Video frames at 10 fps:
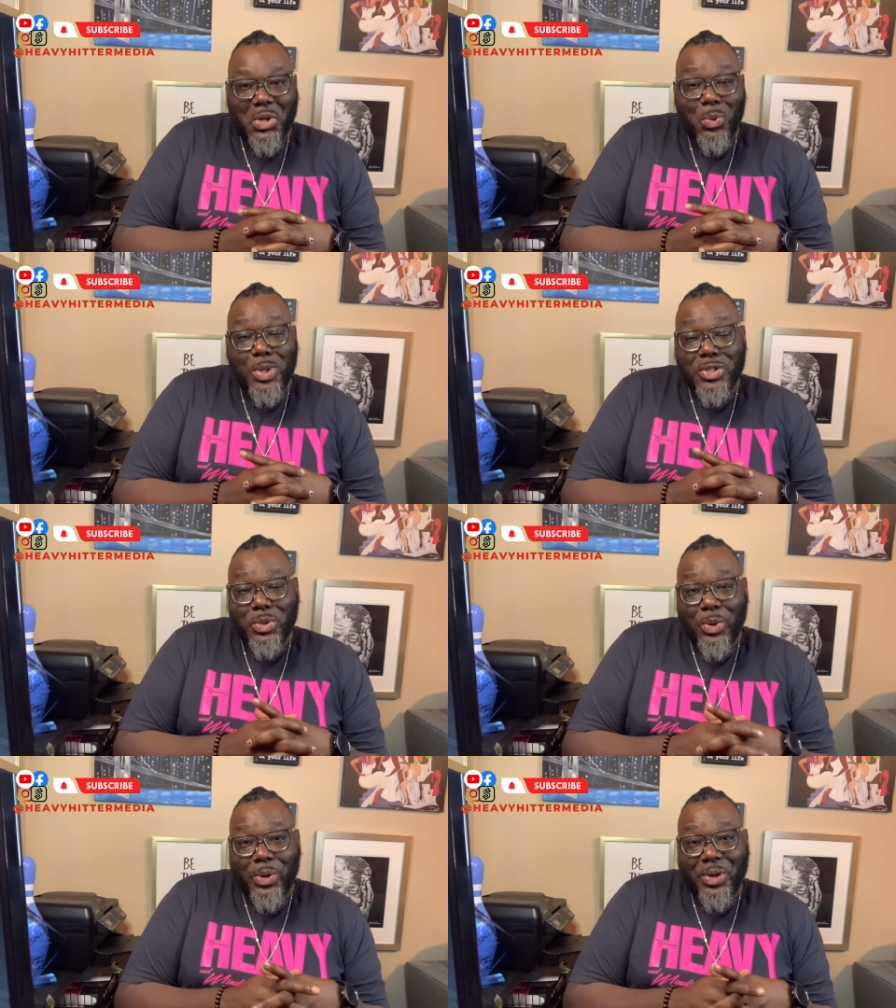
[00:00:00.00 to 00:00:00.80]
What's
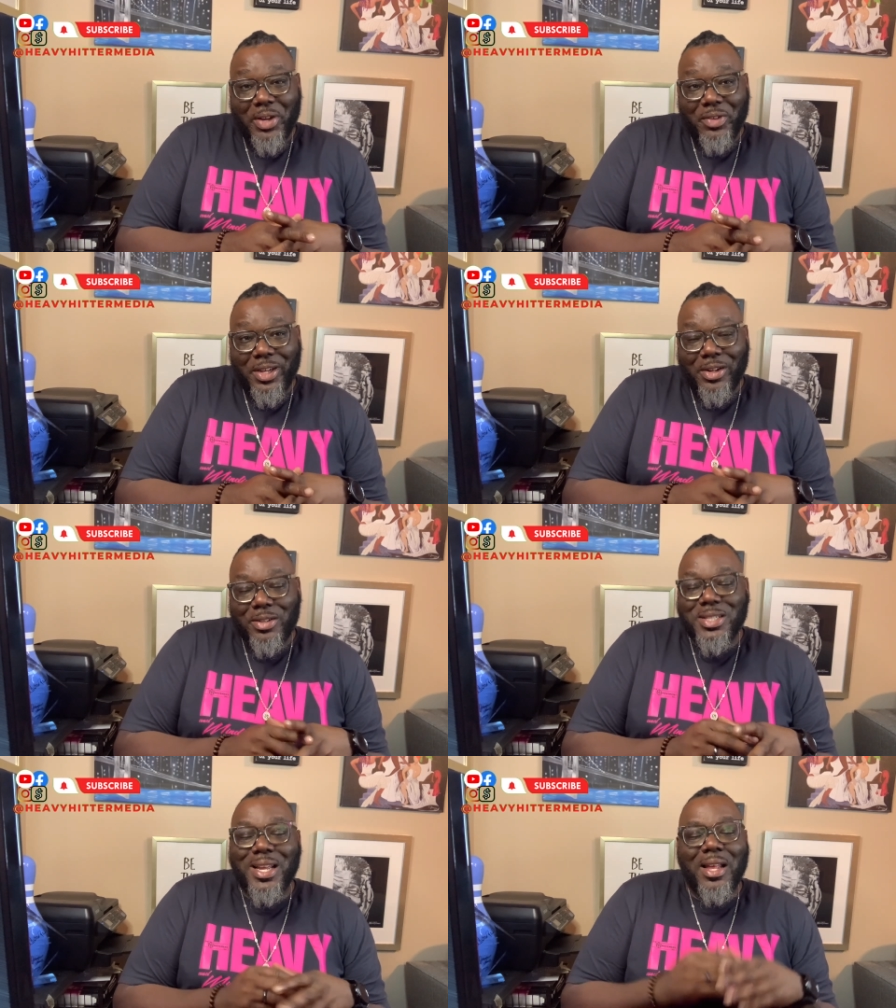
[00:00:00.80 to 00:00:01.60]
going on, heavy
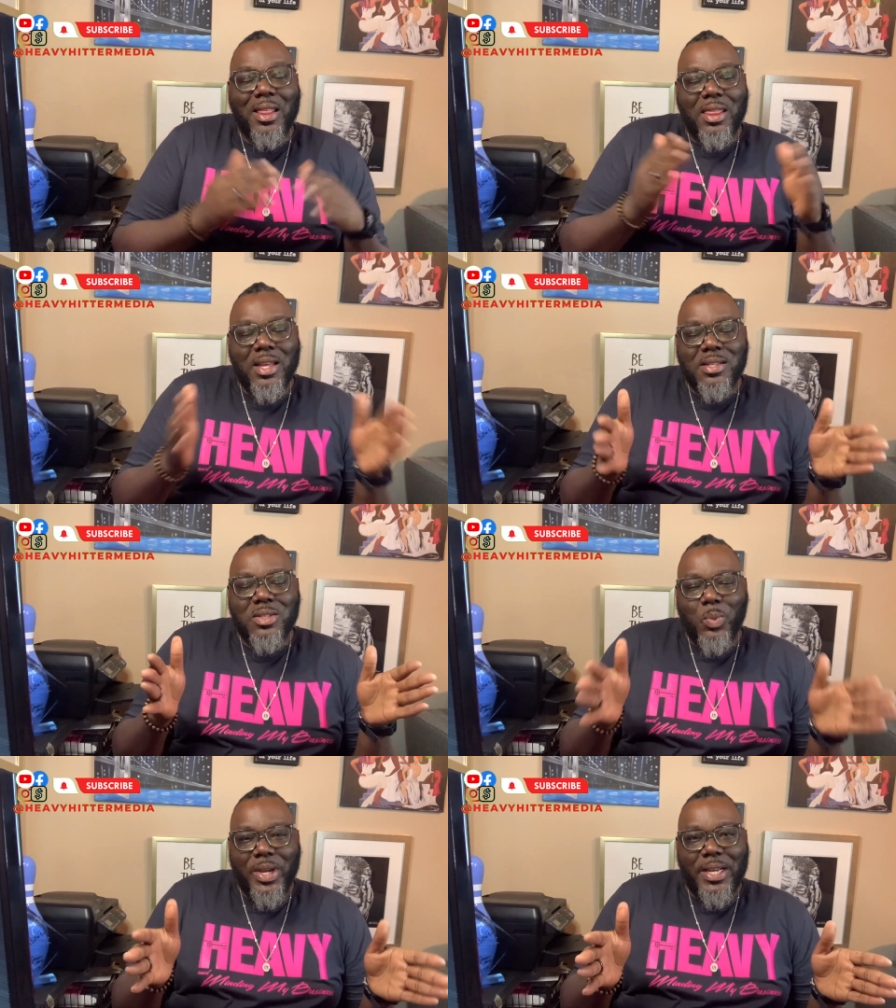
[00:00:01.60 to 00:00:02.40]
hitters? This
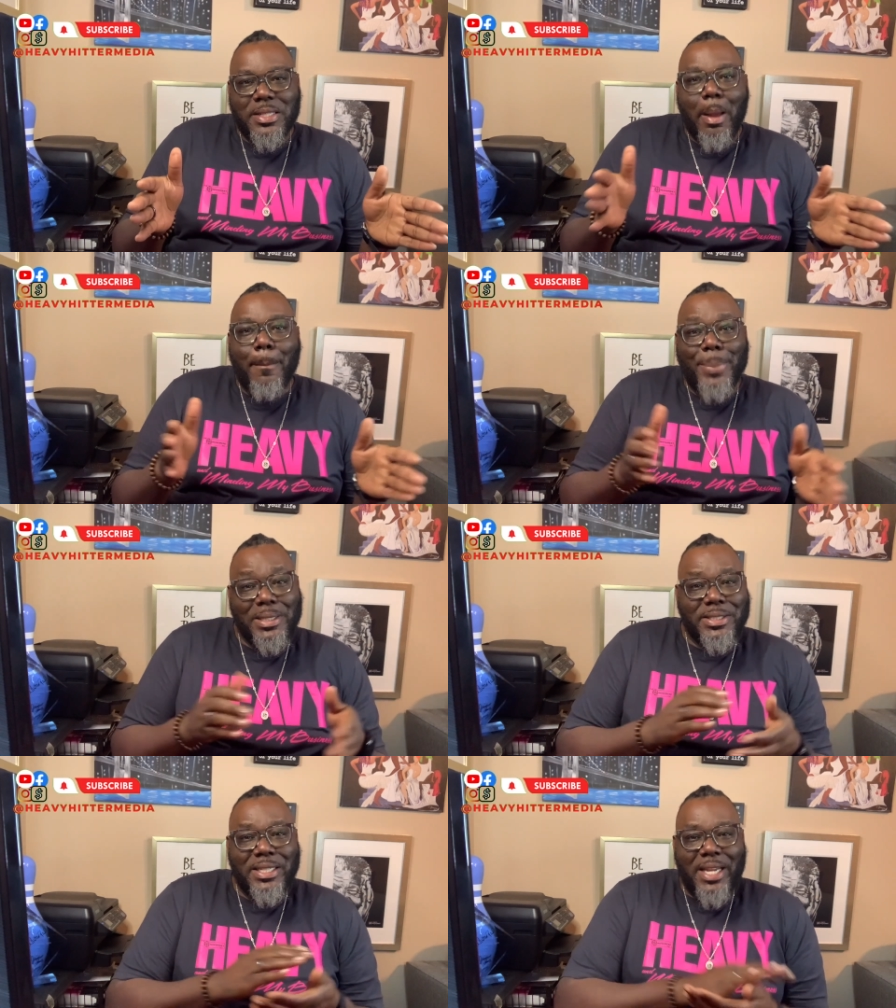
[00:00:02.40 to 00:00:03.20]
week's
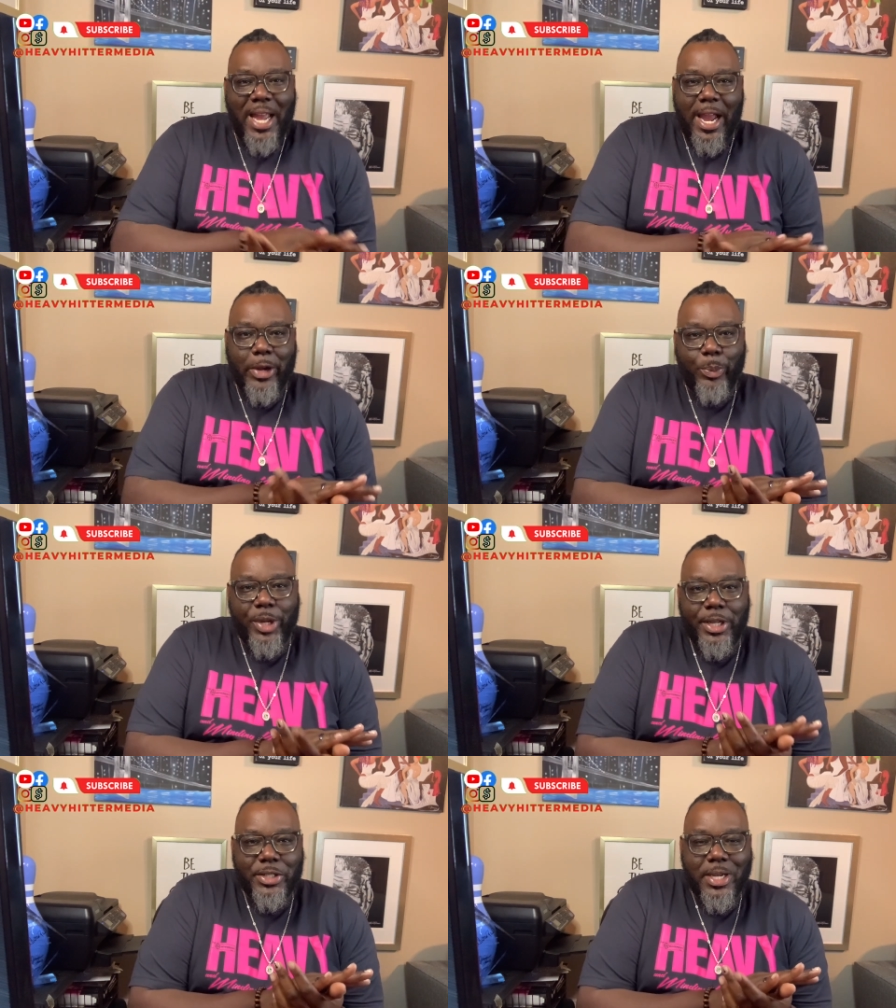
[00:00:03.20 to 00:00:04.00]
Busted Can
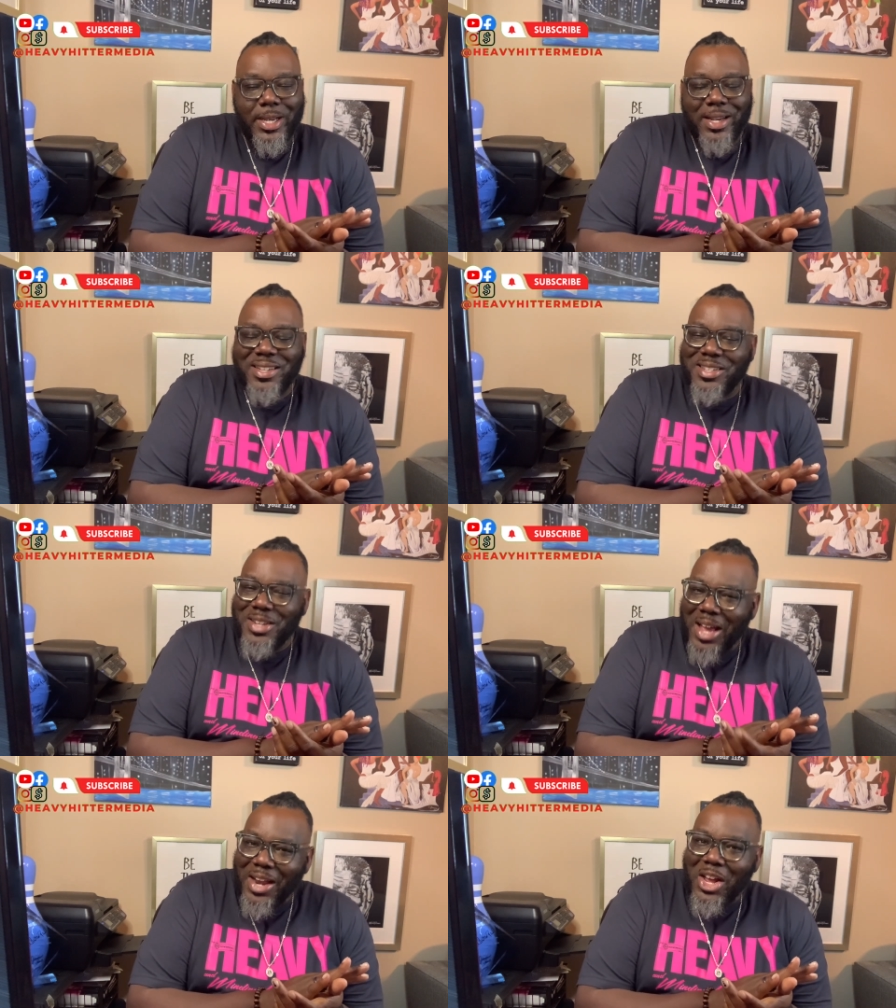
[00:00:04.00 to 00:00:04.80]
Peach is
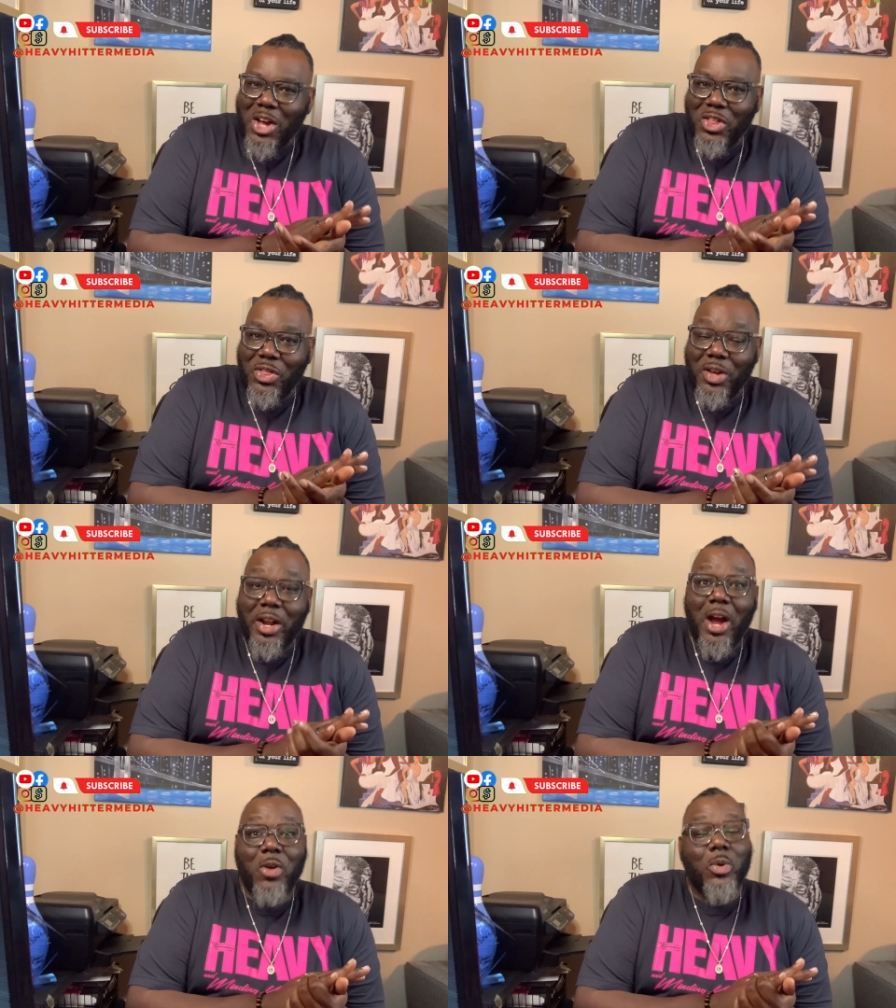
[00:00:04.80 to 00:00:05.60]
none other than
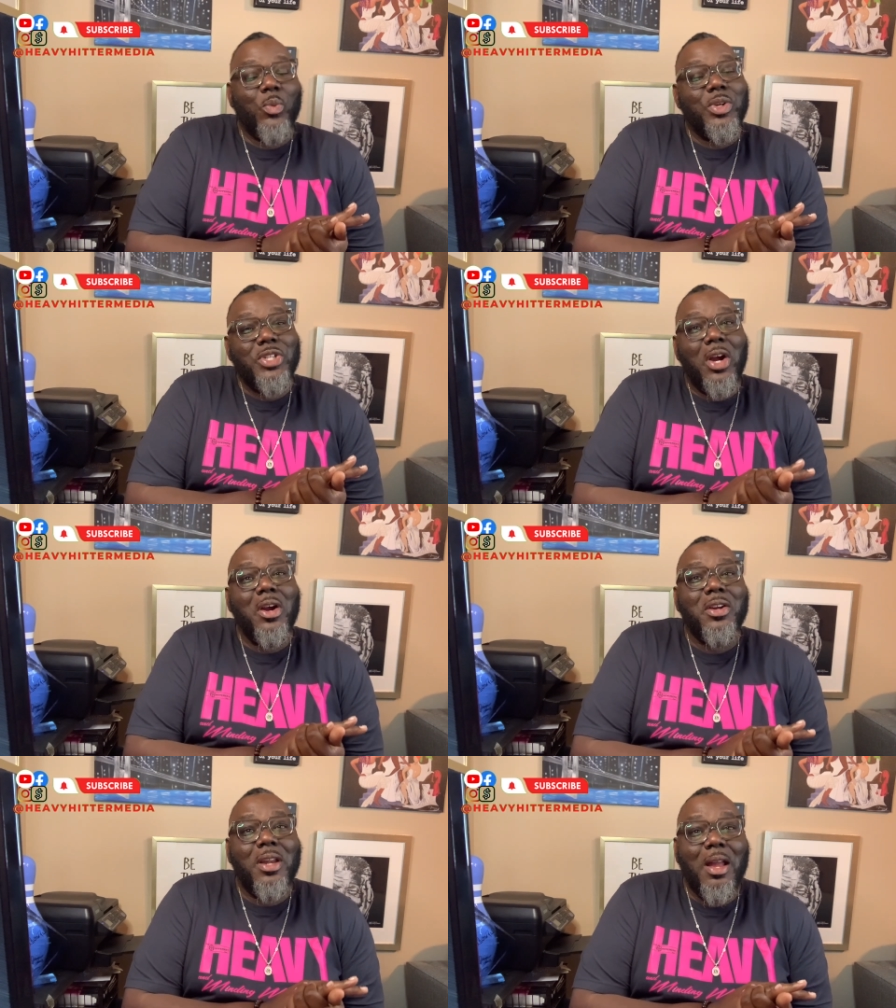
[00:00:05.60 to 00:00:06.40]
our
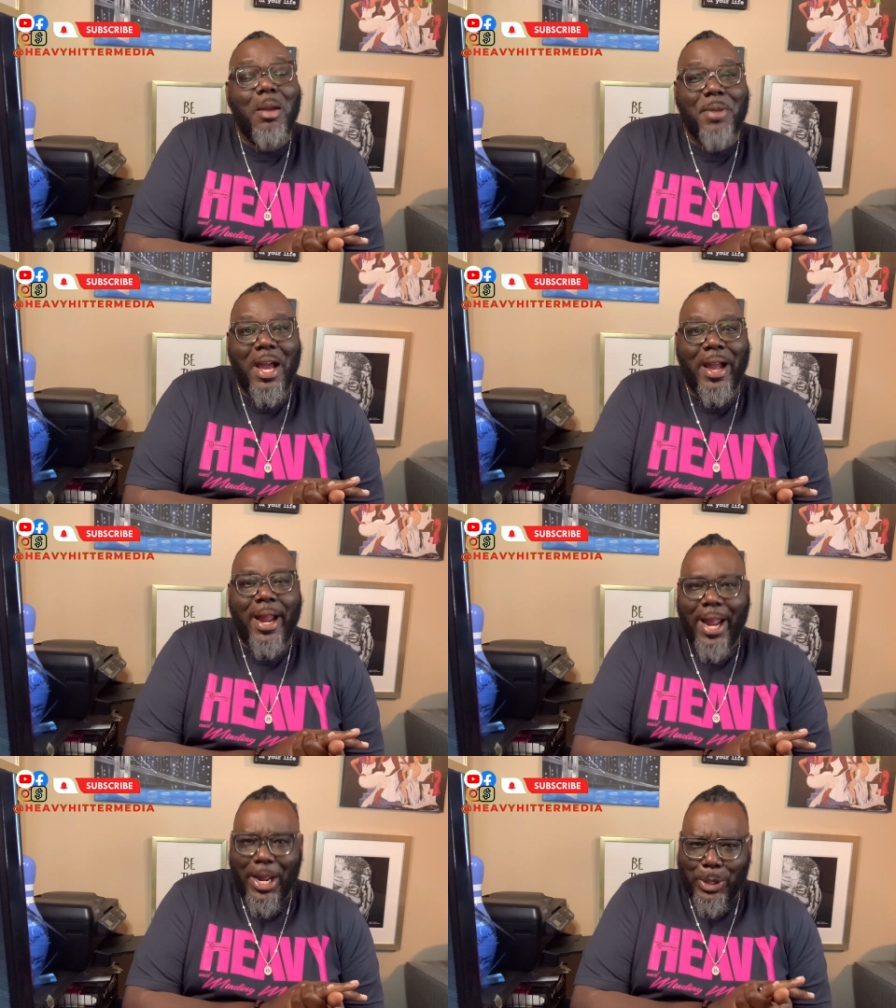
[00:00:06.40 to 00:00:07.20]
returned alumni
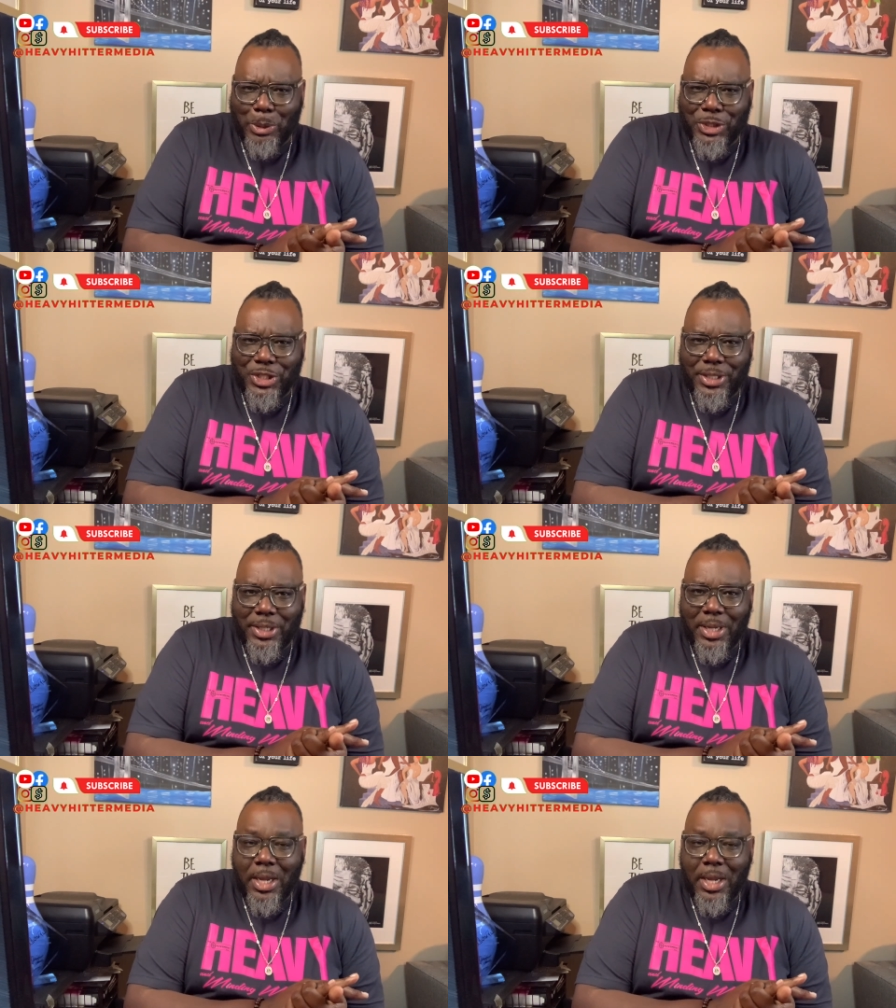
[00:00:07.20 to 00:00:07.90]
and OG,